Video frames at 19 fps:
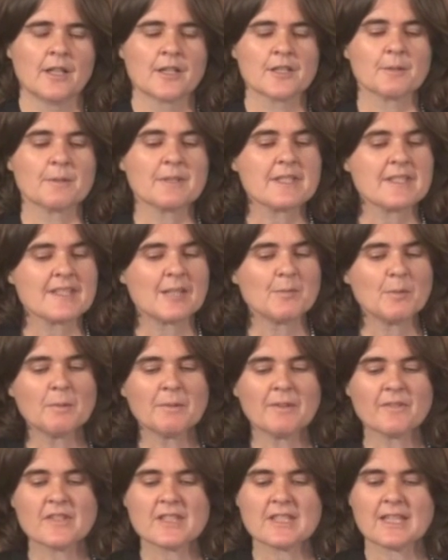So instead, what
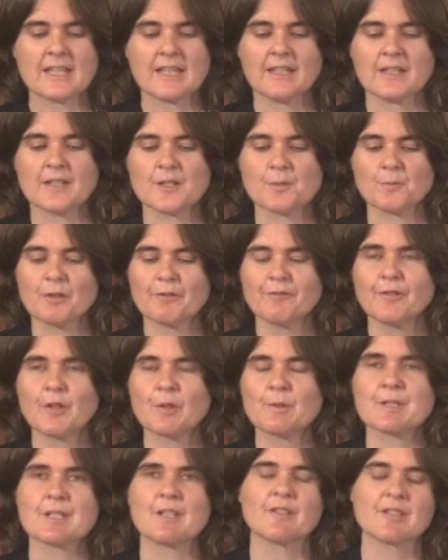we've seen is a real
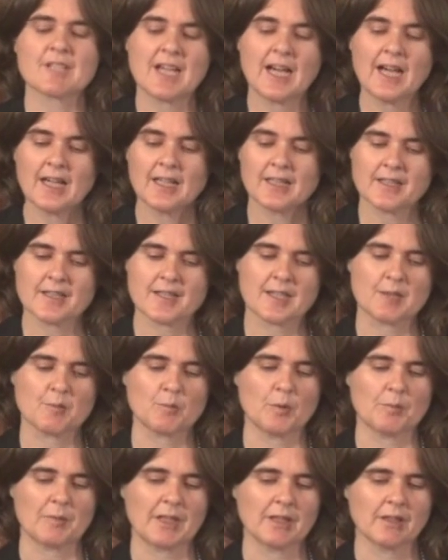focus on targeting
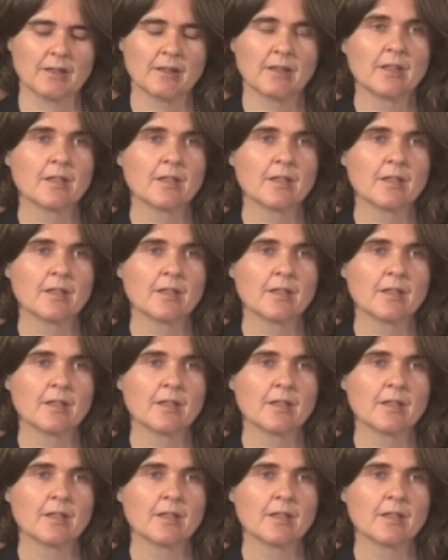women.